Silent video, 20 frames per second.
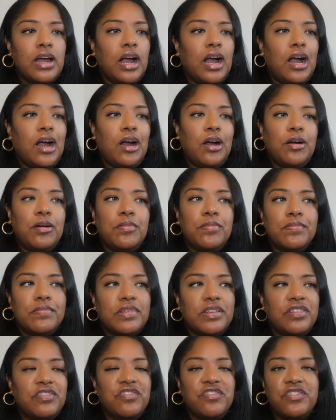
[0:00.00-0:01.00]

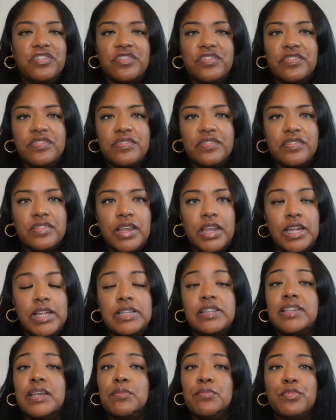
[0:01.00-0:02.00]

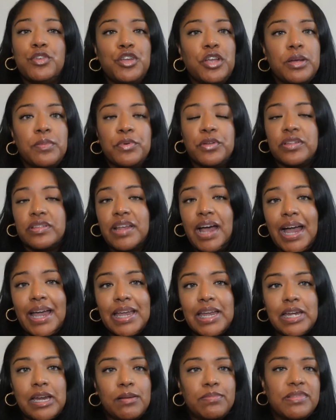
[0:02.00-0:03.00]
You're able to dye
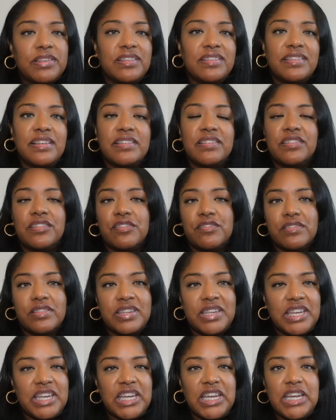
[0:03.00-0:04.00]
it up to
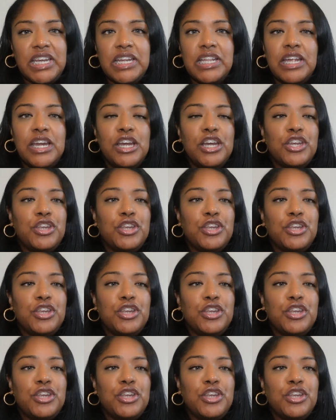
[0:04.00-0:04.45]
613.